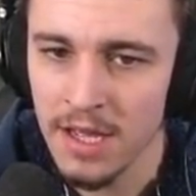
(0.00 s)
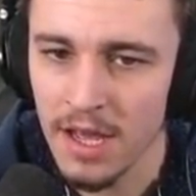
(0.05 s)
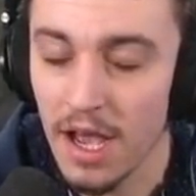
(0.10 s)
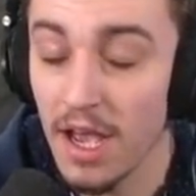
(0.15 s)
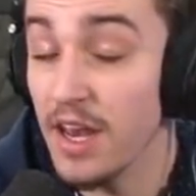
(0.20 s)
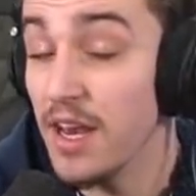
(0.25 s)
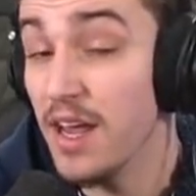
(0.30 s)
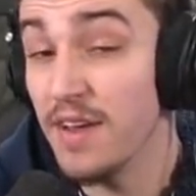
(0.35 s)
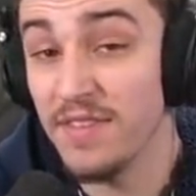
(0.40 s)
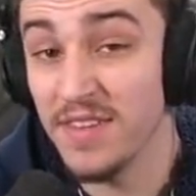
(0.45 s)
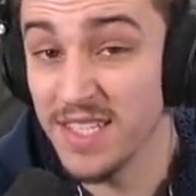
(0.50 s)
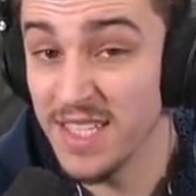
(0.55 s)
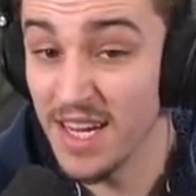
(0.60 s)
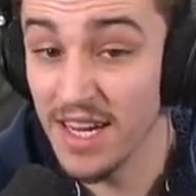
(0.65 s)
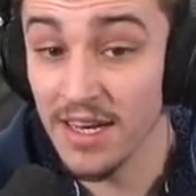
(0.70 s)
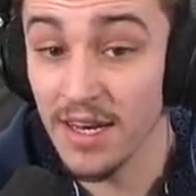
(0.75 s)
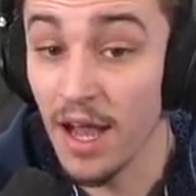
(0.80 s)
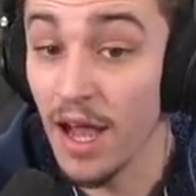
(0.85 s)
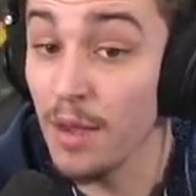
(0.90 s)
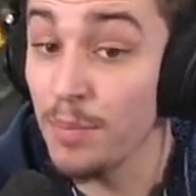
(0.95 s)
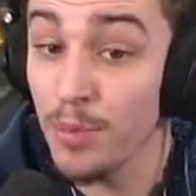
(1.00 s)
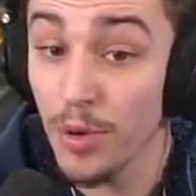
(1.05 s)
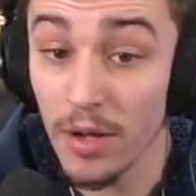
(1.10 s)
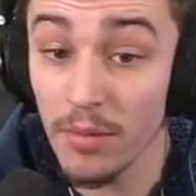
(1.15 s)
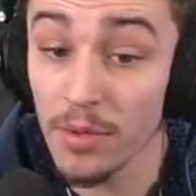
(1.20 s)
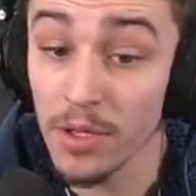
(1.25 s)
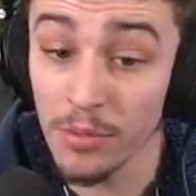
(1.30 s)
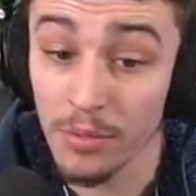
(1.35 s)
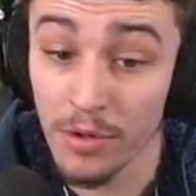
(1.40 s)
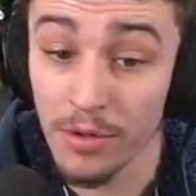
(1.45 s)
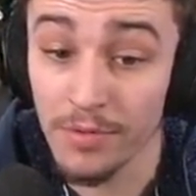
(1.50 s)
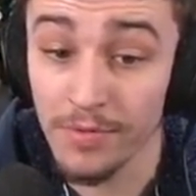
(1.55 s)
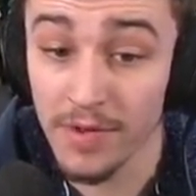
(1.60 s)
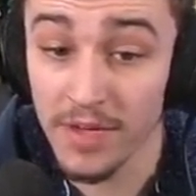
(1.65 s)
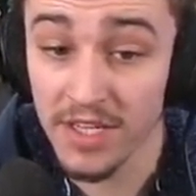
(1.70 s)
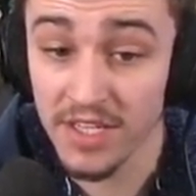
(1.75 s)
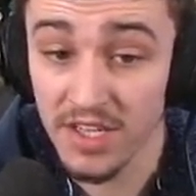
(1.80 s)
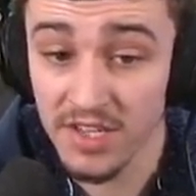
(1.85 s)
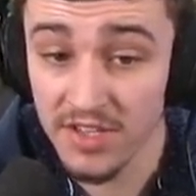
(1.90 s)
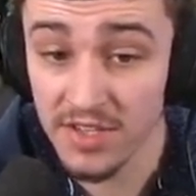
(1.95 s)
I never did. I probably will
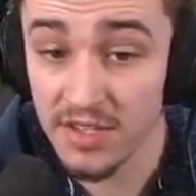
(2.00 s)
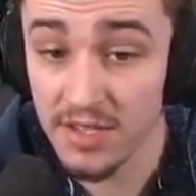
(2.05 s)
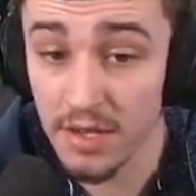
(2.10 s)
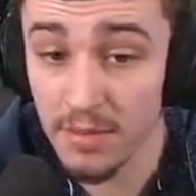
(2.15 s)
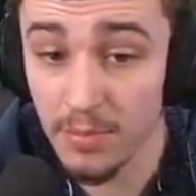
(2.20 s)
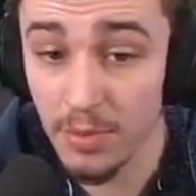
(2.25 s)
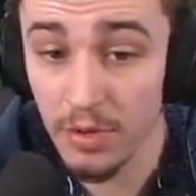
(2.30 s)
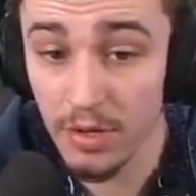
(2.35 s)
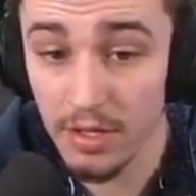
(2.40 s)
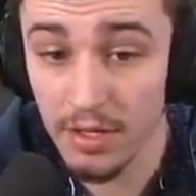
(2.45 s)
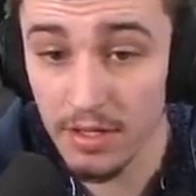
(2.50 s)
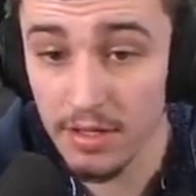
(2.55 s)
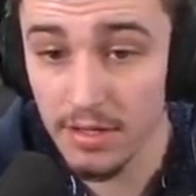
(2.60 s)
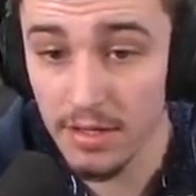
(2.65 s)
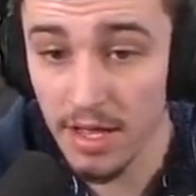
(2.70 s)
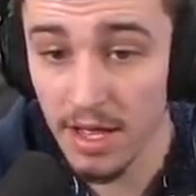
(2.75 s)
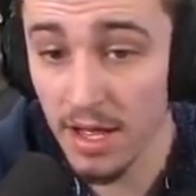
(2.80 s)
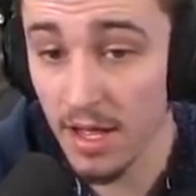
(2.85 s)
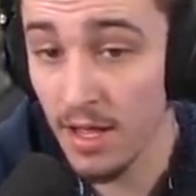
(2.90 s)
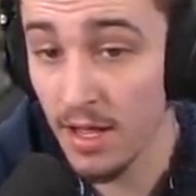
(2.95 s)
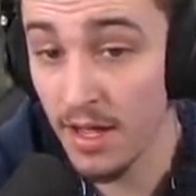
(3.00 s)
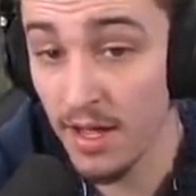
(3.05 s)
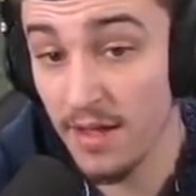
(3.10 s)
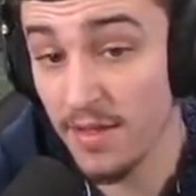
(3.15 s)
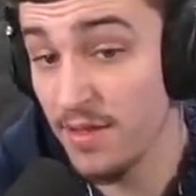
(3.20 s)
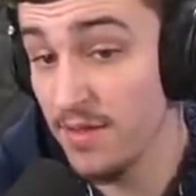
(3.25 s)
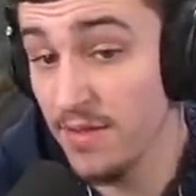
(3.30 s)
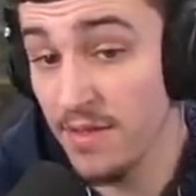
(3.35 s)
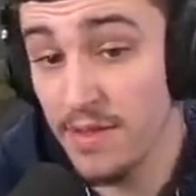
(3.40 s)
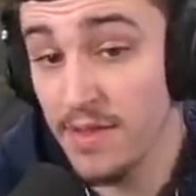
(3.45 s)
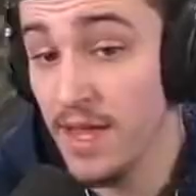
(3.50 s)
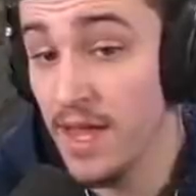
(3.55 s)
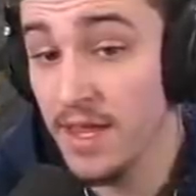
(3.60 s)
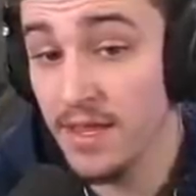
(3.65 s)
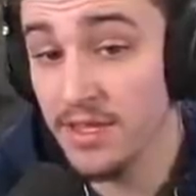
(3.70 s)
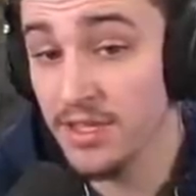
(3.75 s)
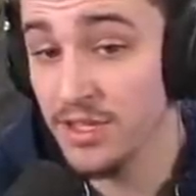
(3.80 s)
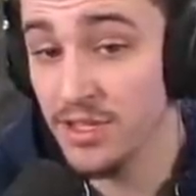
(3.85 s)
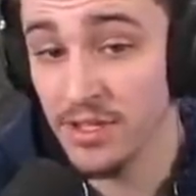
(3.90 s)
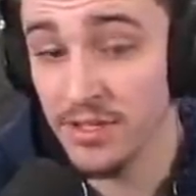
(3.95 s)
finish this at some point. Other than that,
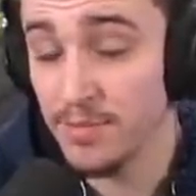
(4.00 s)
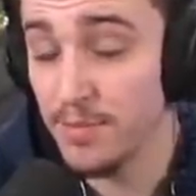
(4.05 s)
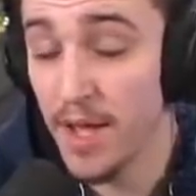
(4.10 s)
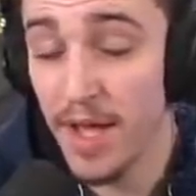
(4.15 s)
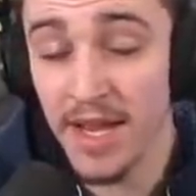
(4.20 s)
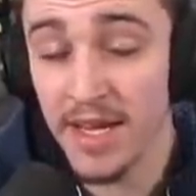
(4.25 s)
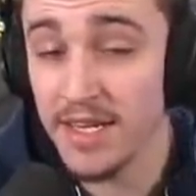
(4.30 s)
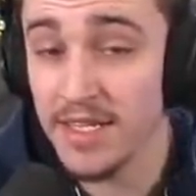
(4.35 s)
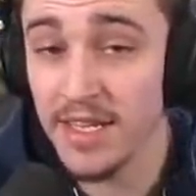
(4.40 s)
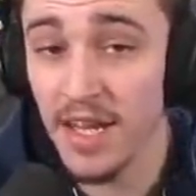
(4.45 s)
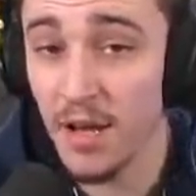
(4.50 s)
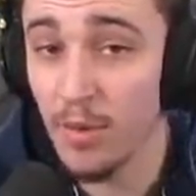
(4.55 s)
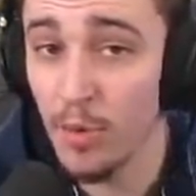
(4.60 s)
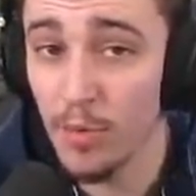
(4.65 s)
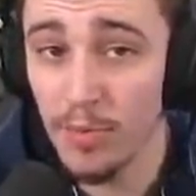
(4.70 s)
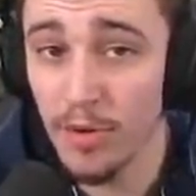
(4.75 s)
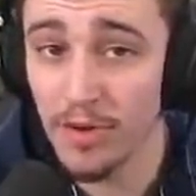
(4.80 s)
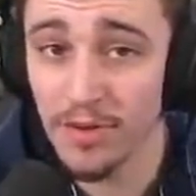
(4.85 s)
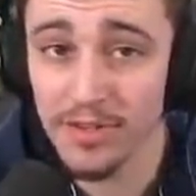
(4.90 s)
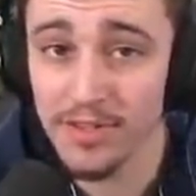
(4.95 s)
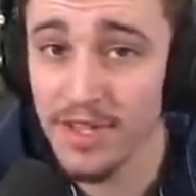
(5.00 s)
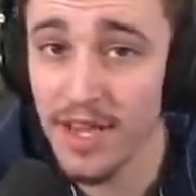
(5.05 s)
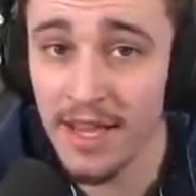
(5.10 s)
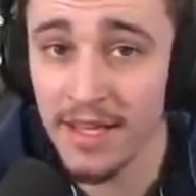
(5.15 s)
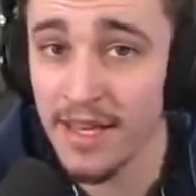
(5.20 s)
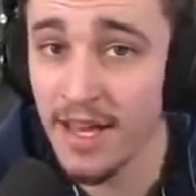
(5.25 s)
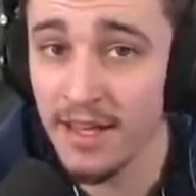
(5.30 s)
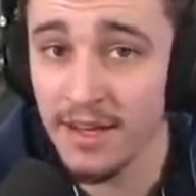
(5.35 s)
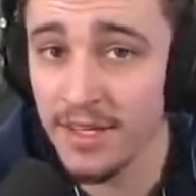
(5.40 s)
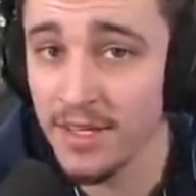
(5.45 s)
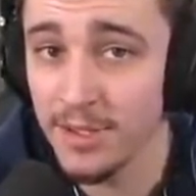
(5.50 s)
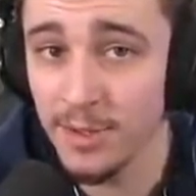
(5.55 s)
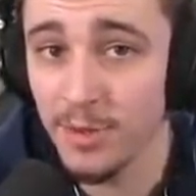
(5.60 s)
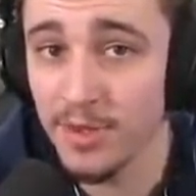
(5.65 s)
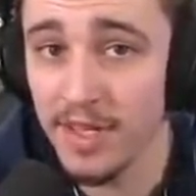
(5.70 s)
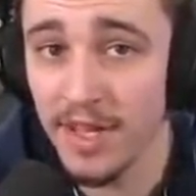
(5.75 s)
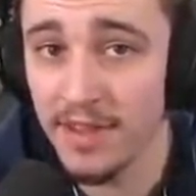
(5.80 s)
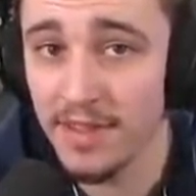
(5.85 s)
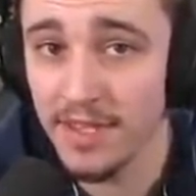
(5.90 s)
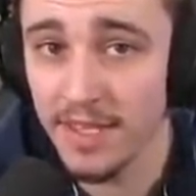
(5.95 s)
there's just 8 diamond blocks sat down here
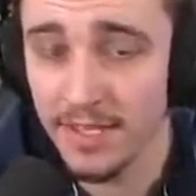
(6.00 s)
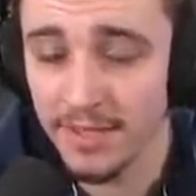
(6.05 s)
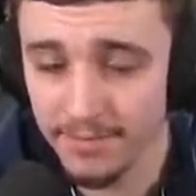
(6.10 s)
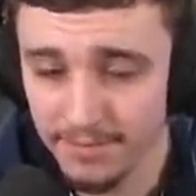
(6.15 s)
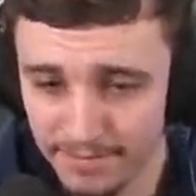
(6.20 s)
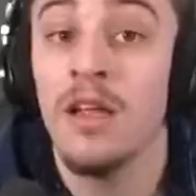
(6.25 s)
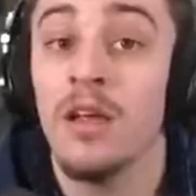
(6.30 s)
doing nothing.